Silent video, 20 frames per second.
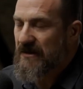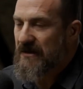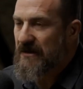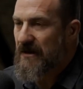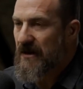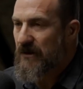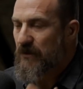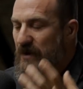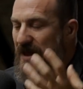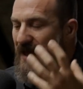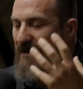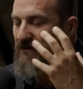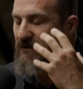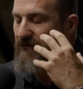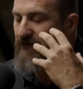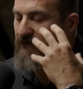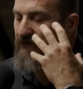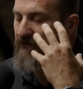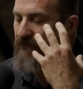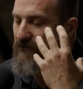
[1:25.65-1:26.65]
you know, we have
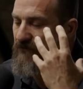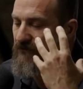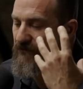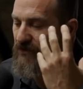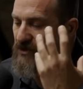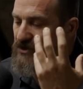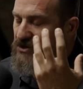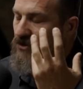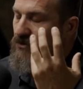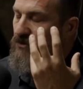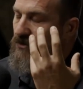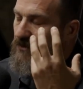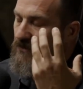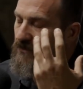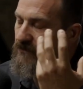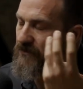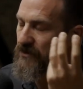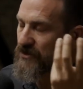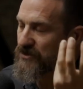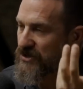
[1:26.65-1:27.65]
a
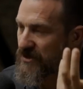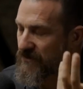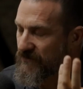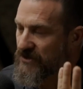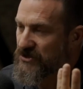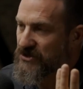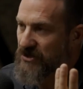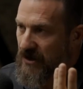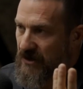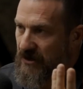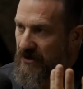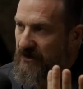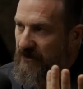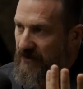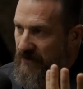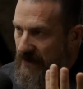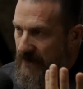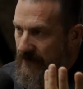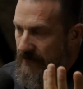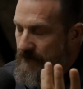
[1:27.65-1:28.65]
virtual version of the shark
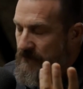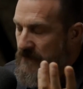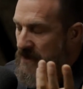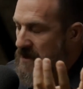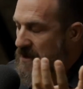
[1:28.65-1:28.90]
thing,